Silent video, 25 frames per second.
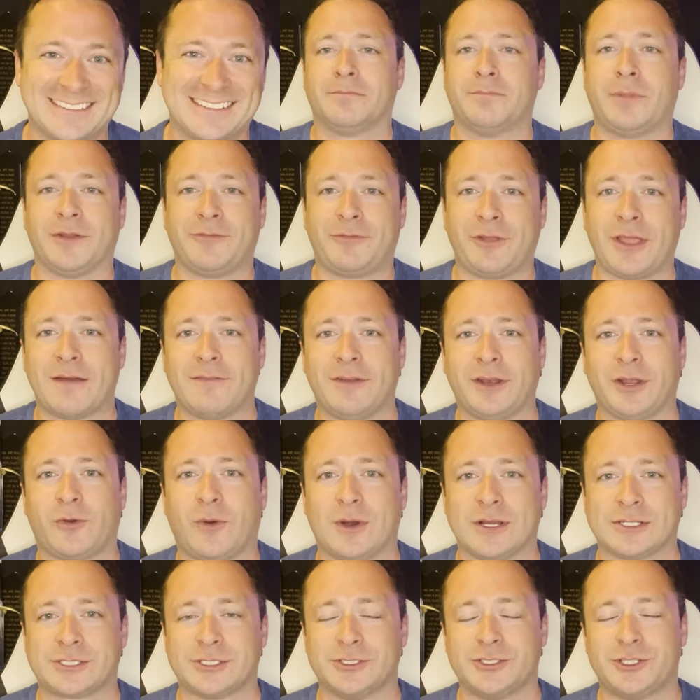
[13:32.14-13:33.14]
But if you have any
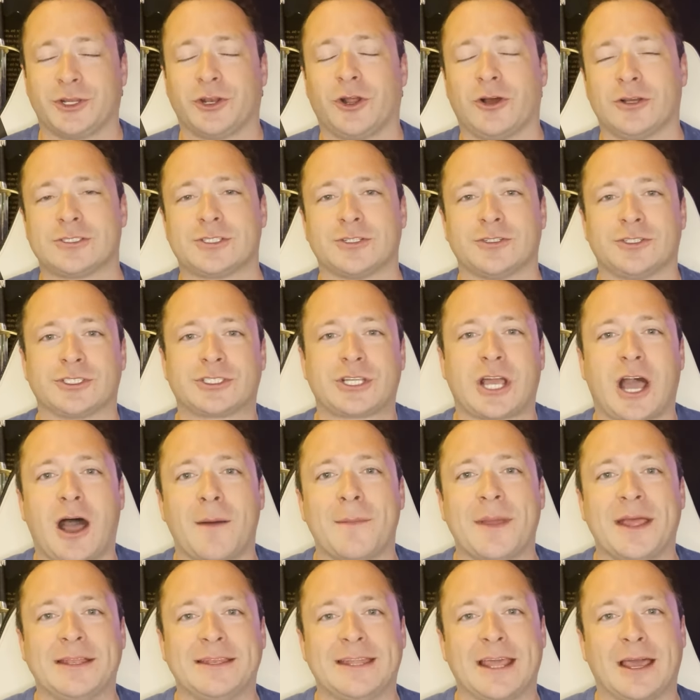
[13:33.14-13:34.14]
questions, you can also just
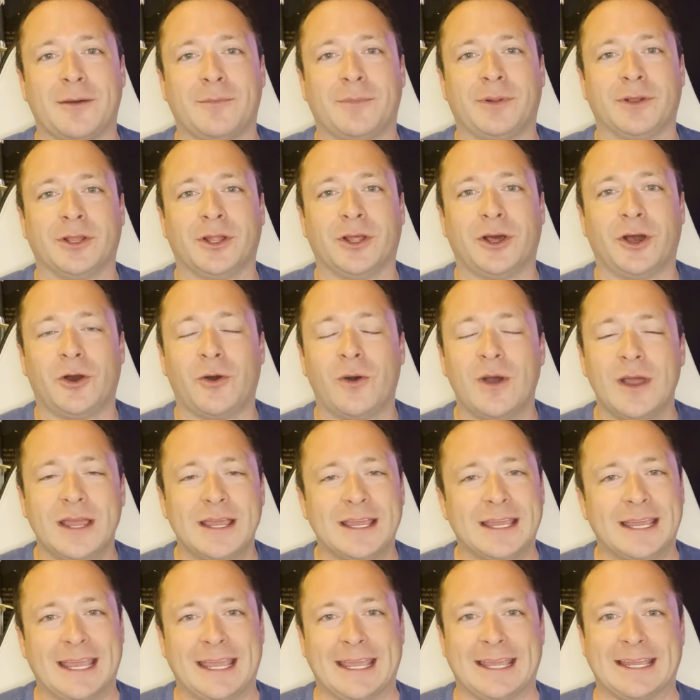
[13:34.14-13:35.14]
comment down below.
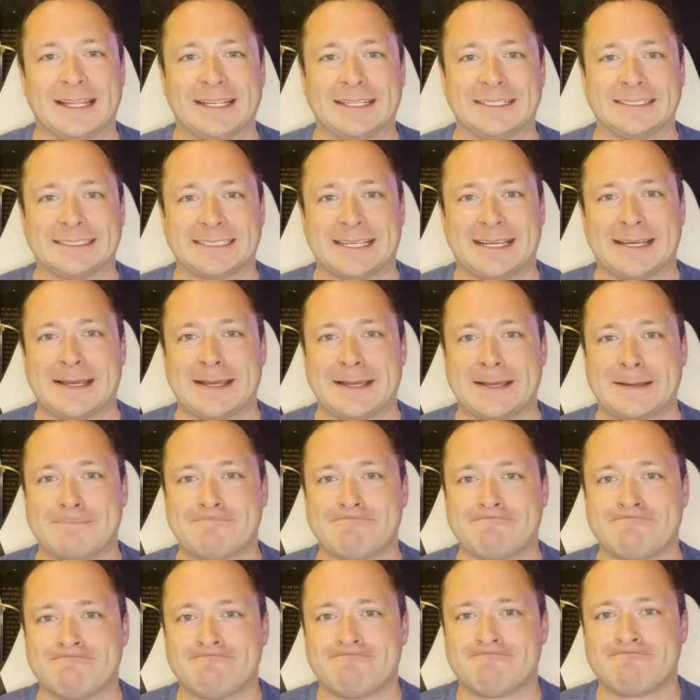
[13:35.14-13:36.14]
And
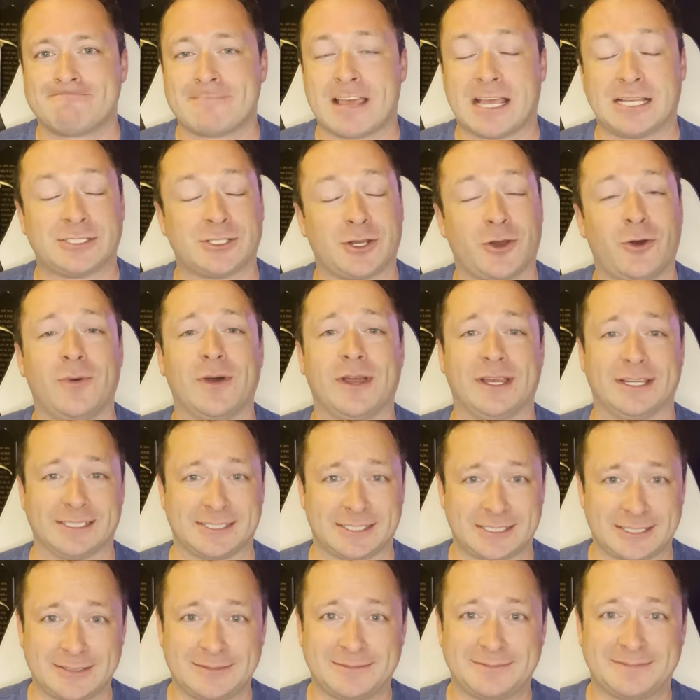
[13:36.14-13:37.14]
as
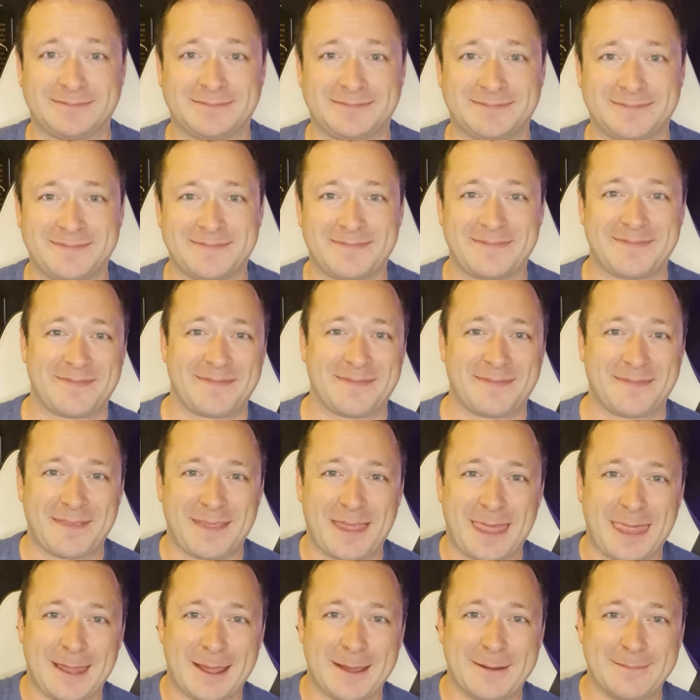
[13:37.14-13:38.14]
always,
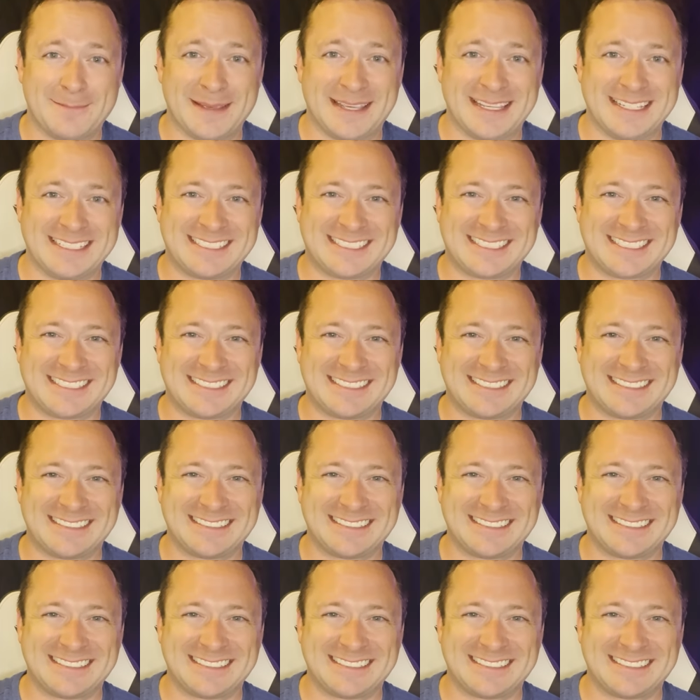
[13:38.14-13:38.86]
peace.